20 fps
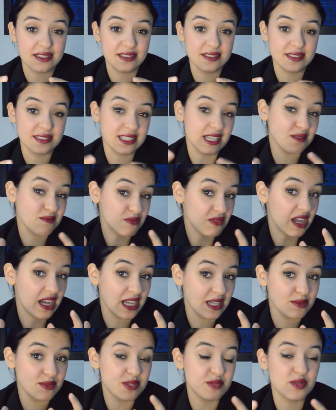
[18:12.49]

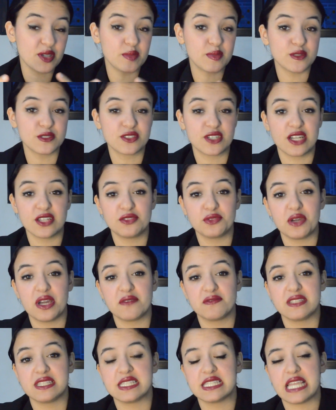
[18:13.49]
Sometimes people try to
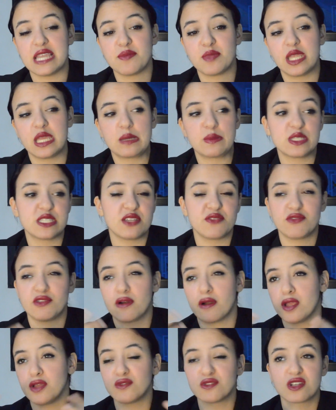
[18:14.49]
have the same name as a
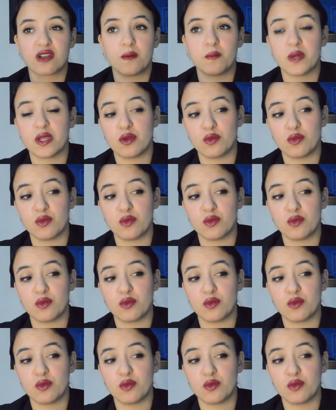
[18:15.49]
very huge company,